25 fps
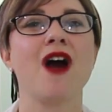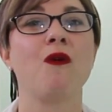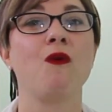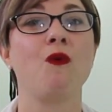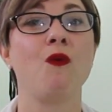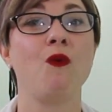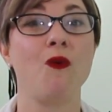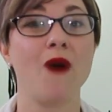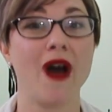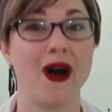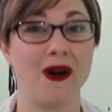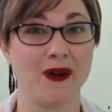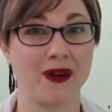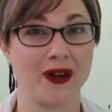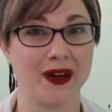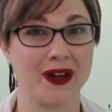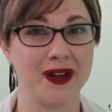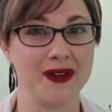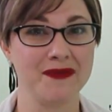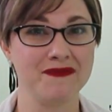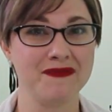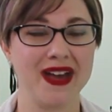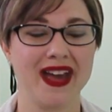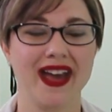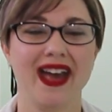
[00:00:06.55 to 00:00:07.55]

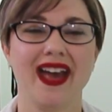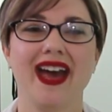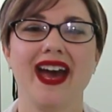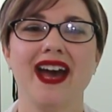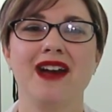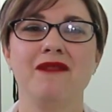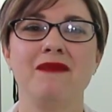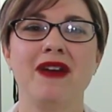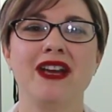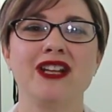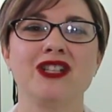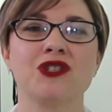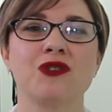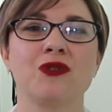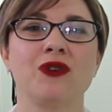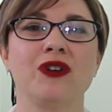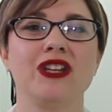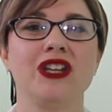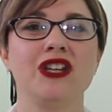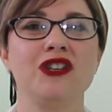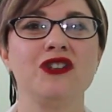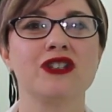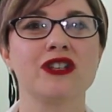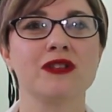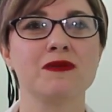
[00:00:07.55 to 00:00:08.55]
welcome, and make sure
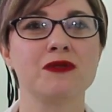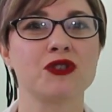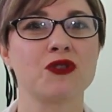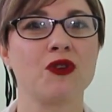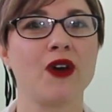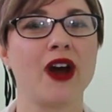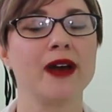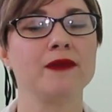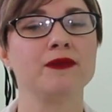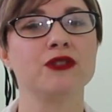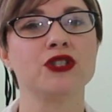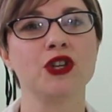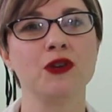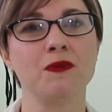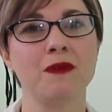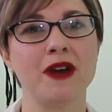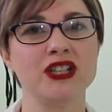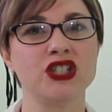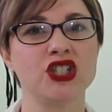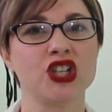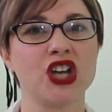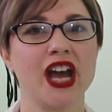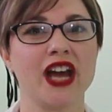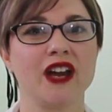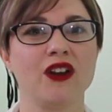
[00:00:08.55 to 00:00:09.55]
that you subscribe to my
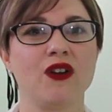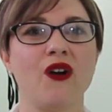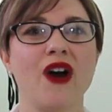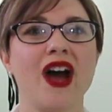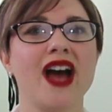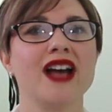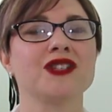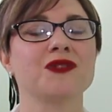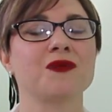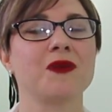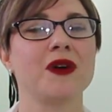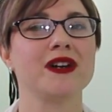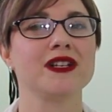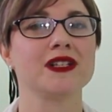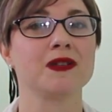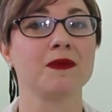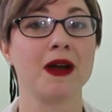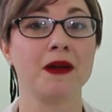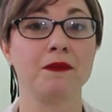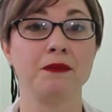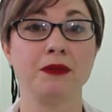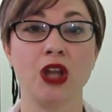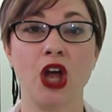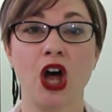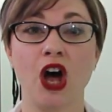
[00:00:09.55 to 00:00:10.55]
channel as well as
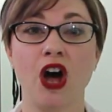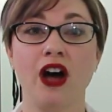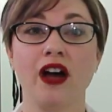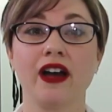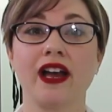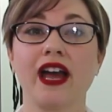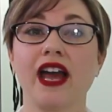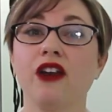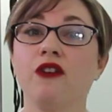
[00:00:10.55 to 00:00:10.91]
my blog